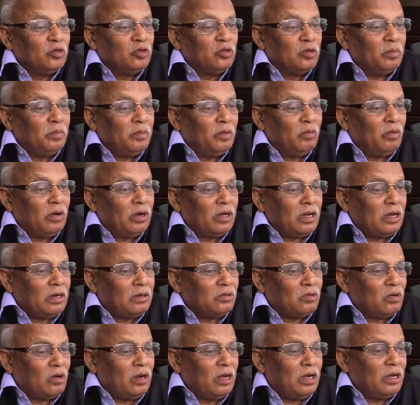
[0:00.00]
to me, what a
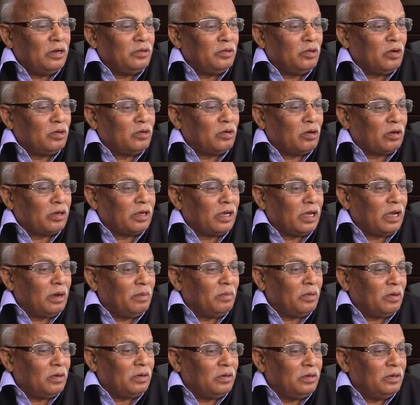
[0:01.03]
toilet you are talking
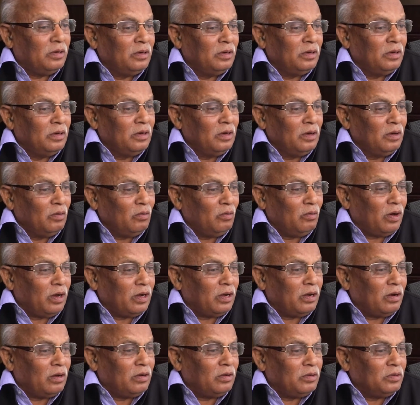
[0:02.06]
about? Why
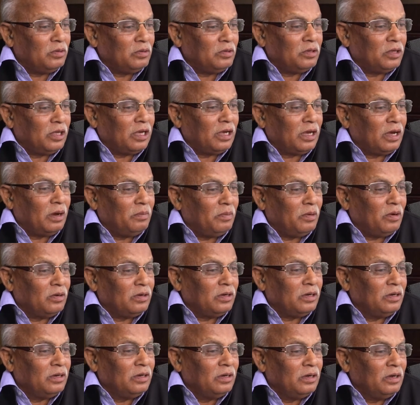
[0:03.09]
don't you think
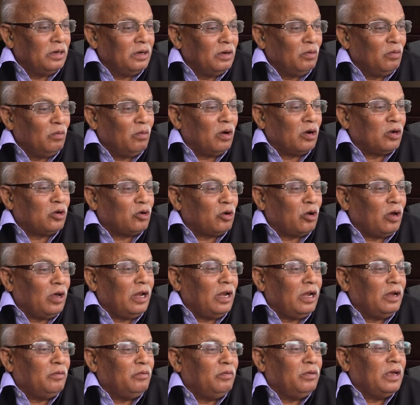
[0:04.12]
about what
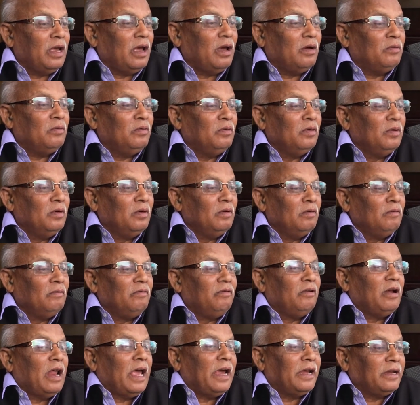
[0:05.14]
toilet we have,
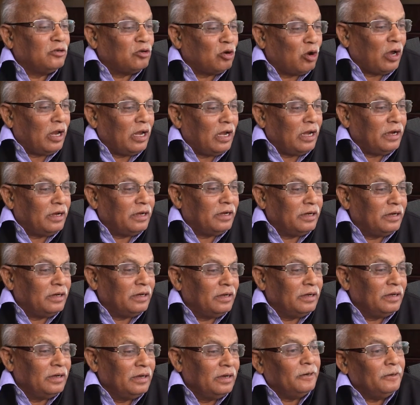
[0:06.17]
flying toilet?
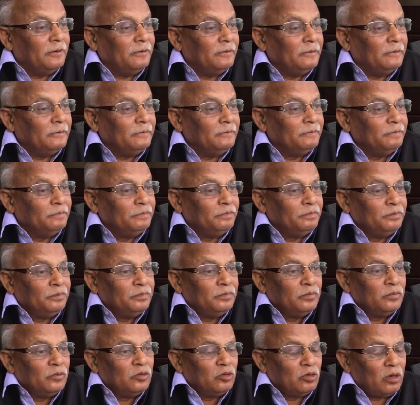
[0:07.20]

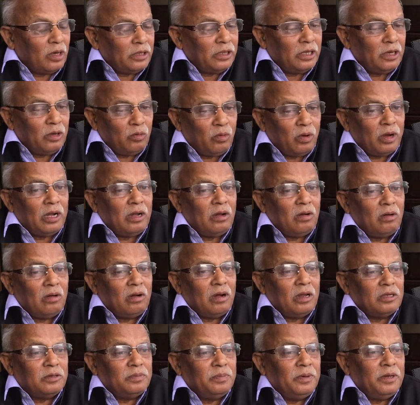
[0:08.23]
So I think quite a
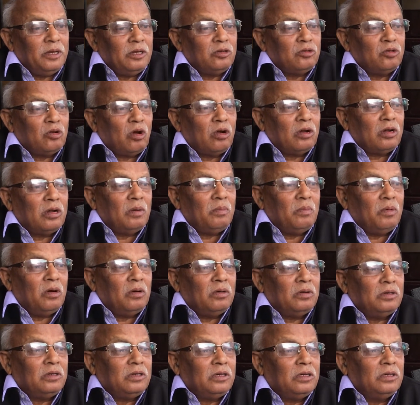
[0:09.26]
lot has been talked
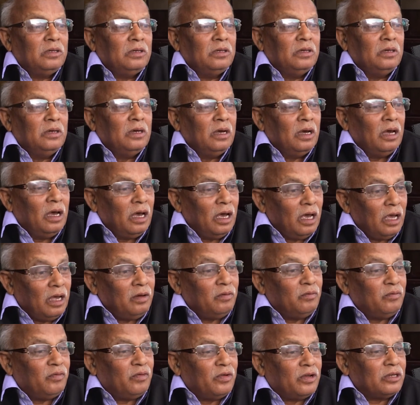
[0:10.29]
about
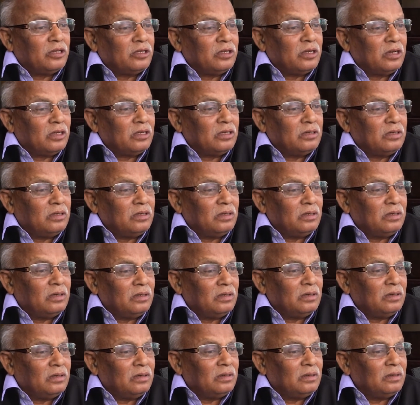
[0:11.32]

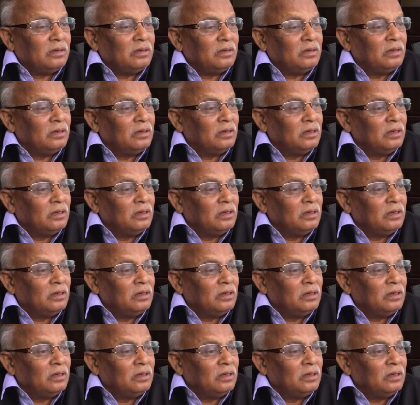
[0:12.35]
infrastructure,